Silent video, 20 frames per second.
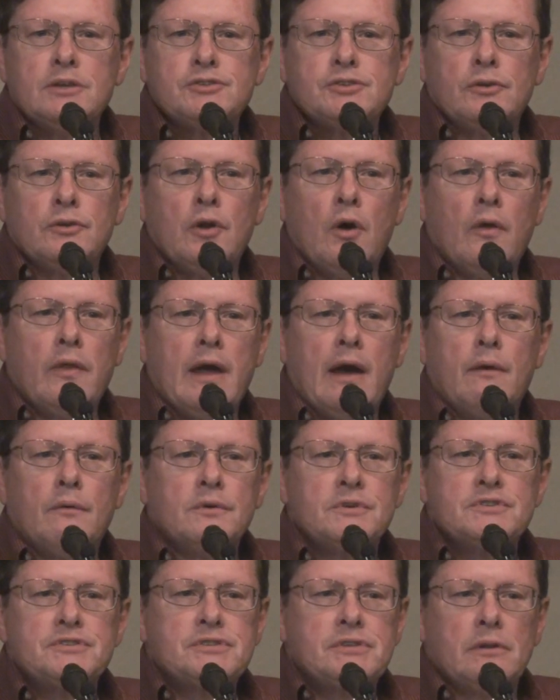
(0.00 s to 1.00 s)
So, no, that
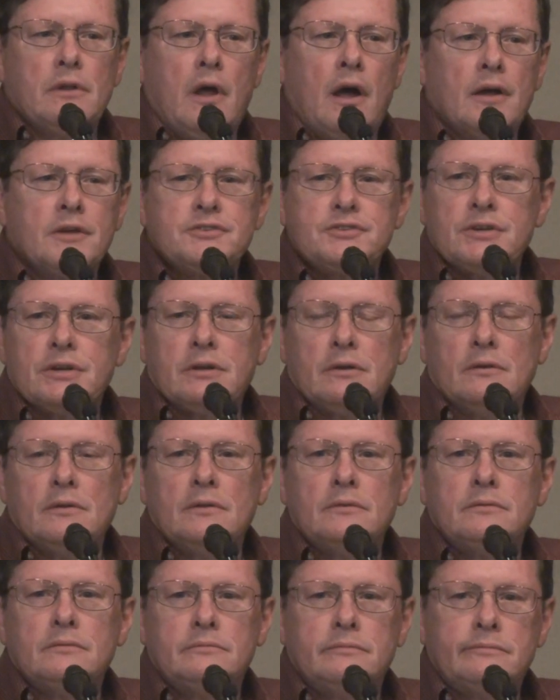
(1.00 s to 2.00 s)
was
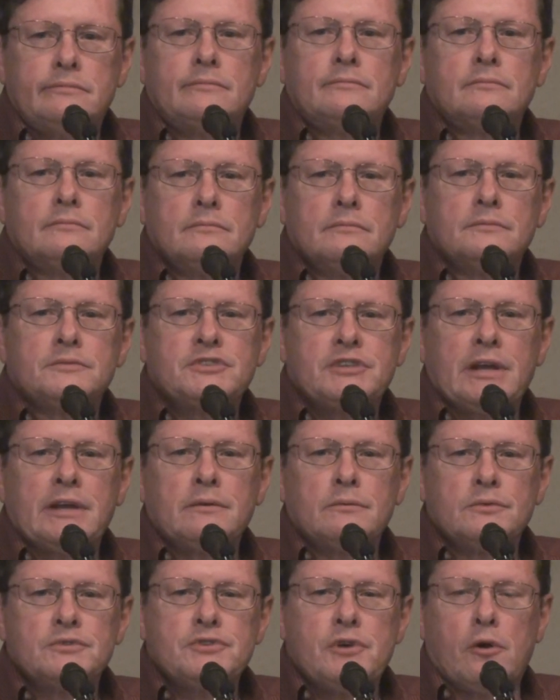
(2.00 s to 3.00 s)
logical.
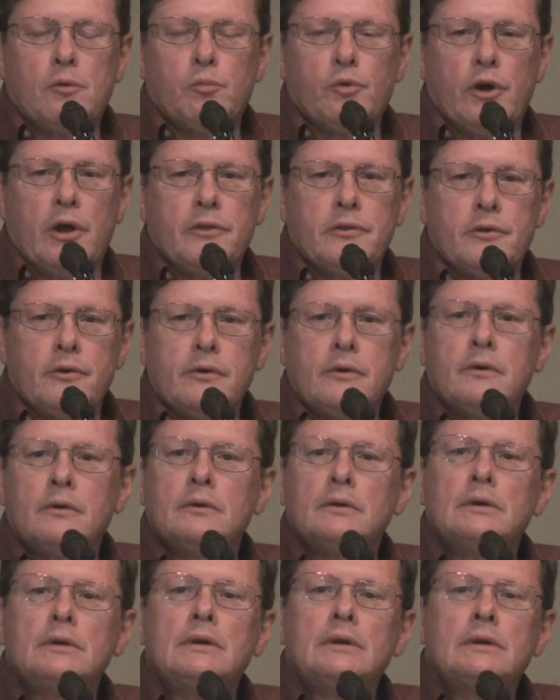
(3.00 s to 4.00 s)
Satan was our
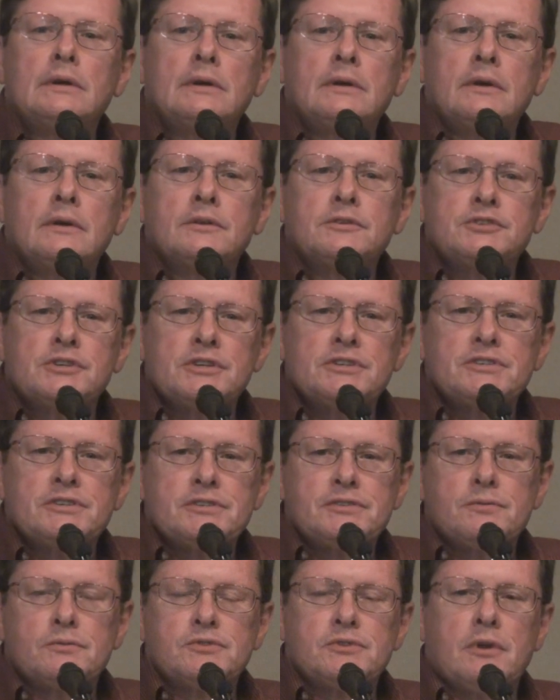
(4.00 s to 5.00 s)
brother,
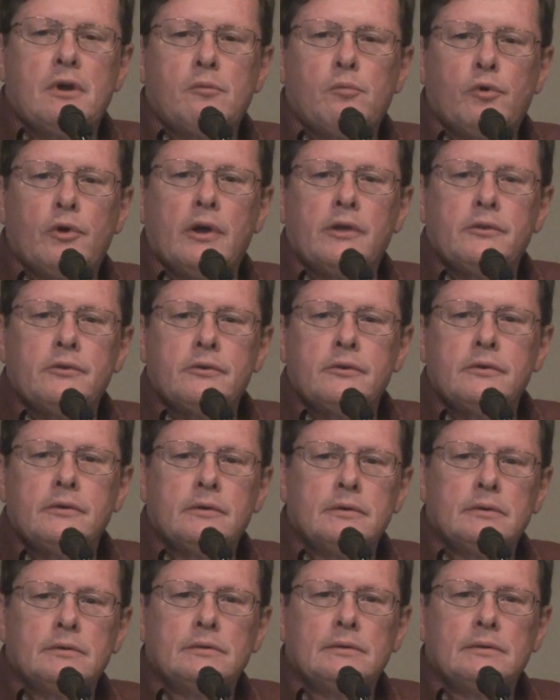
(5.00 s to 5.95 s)
Jesus was our brother,